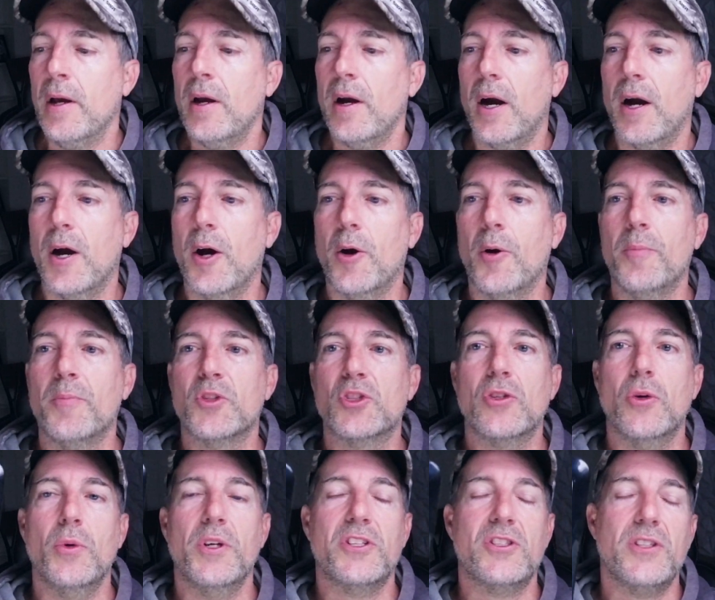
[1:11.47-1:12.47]
Um,
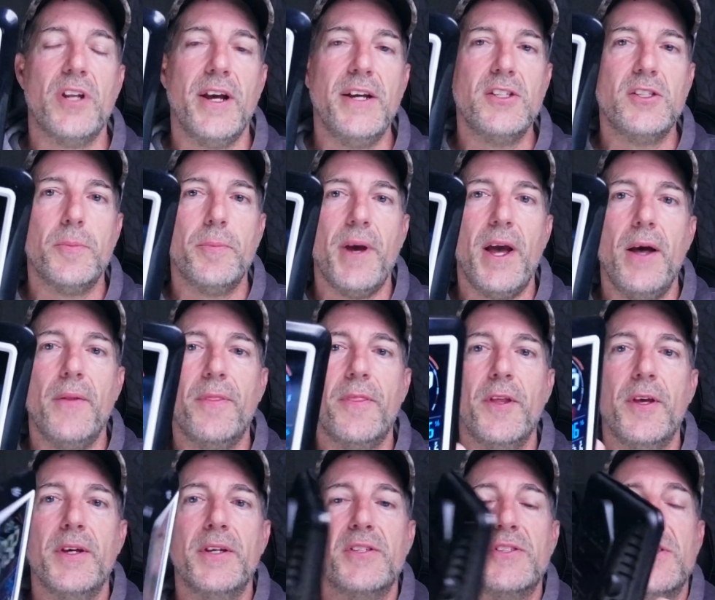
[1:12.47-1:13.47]
so what's nice about
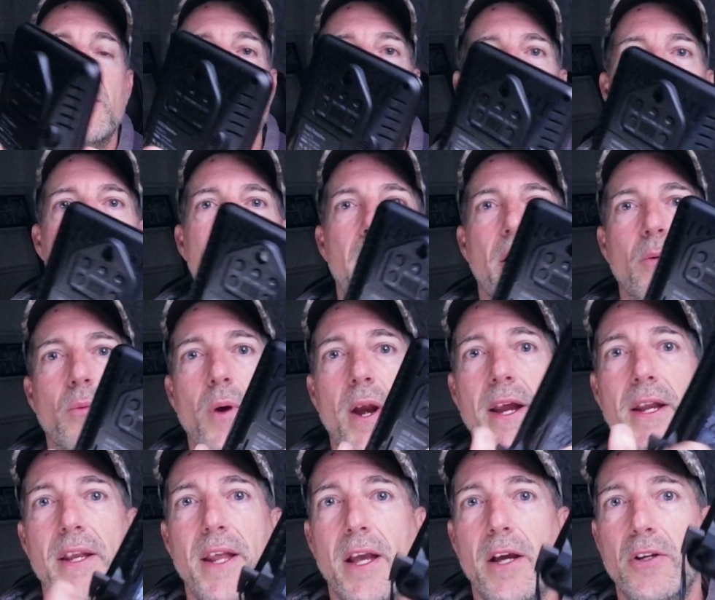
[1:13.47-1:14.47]
this is that
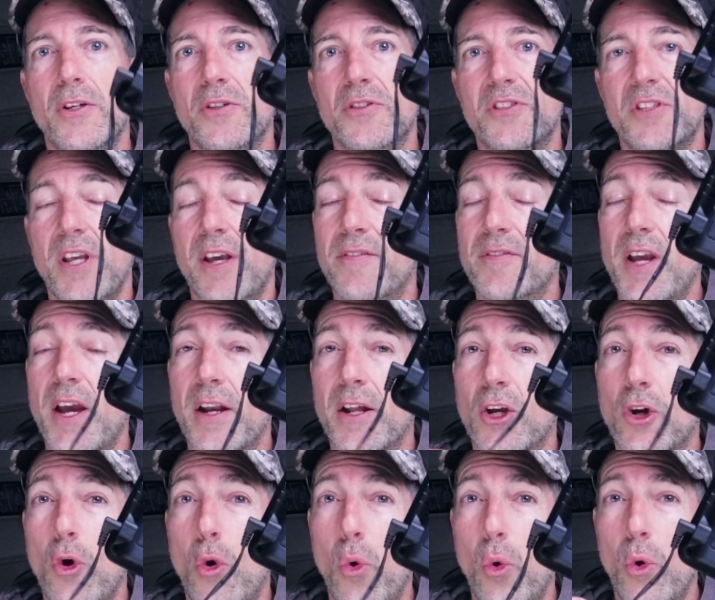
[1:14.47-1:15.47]
right now you'll see I've got
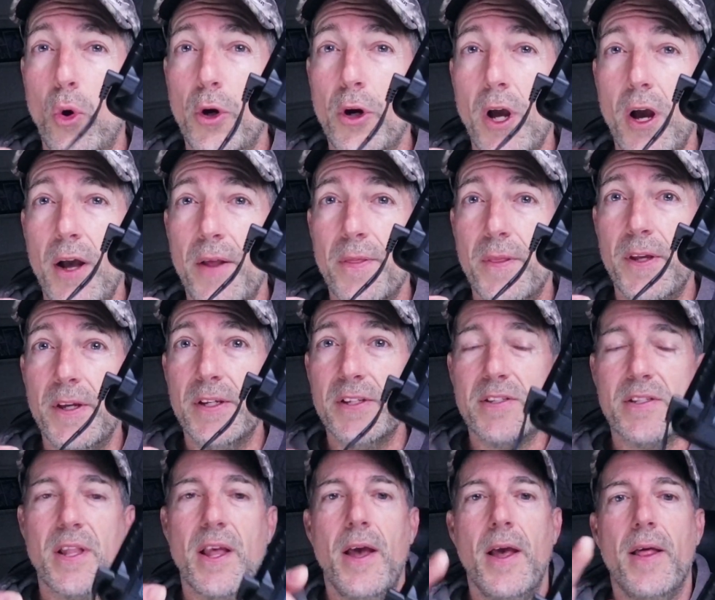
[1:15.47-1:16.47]
a cord on
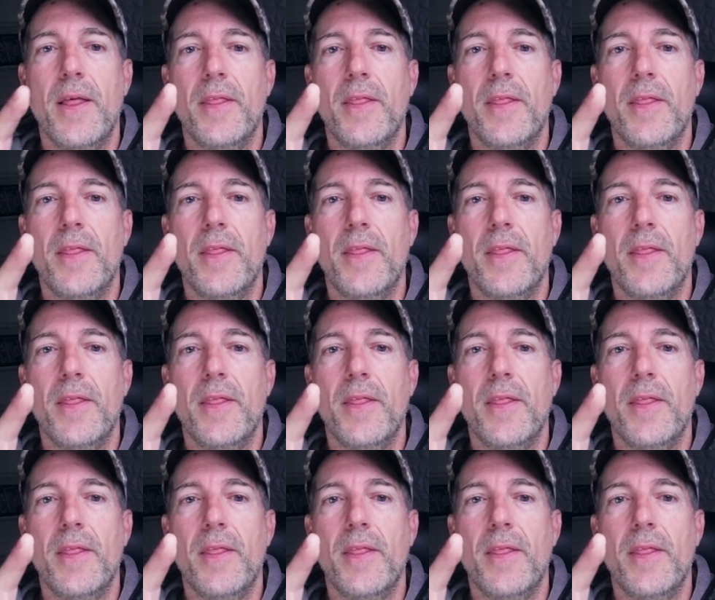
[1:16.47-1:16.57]
this.